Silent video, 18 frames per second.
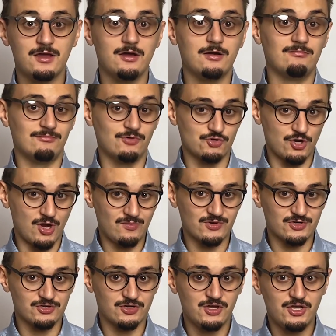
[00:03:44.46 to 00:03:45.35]

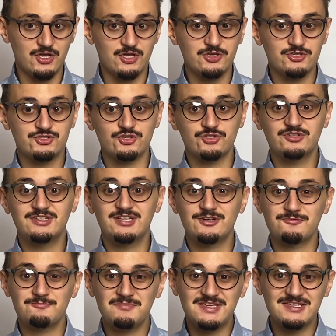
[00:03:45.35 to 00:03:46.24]
Moreover,
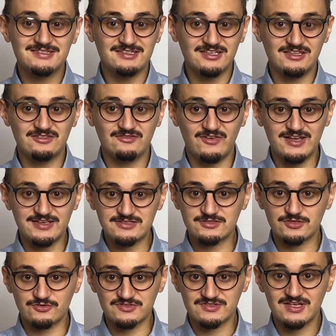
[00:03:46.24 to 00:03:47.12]
short-termist
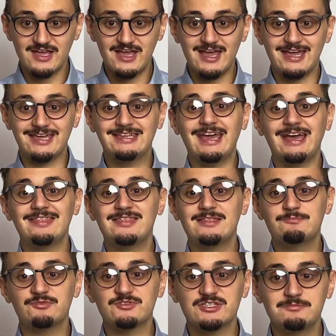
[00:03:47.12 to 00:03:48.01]
investors get
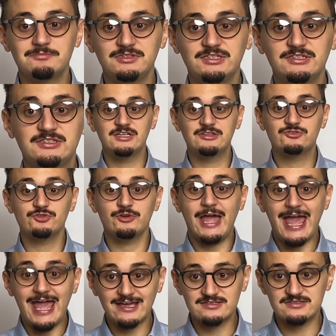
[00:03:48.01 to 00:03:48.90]
the possibility to
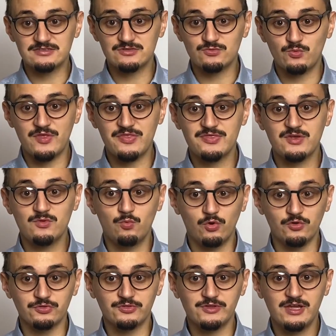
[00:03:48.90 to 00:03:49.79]
exit when they
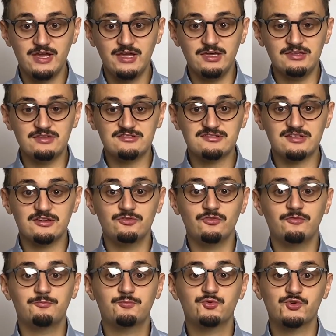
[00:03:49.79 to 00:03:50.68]
want, instead
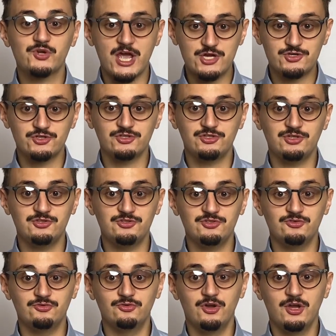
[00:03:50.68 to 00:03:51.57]
of
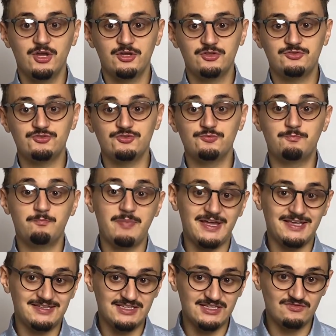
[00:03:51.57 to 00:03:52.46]
pressuring you to
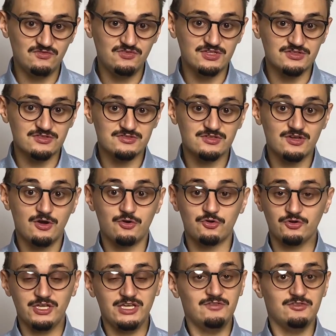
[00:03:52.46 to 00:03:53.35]
pay dividends
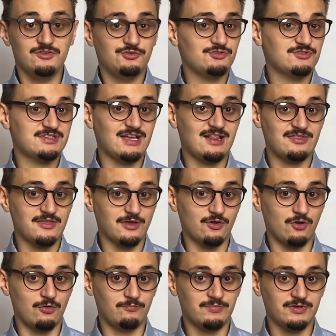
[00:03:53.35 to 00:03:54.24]
or even to sell the
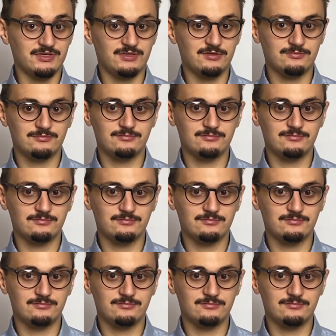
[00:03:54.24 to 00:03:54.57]
company.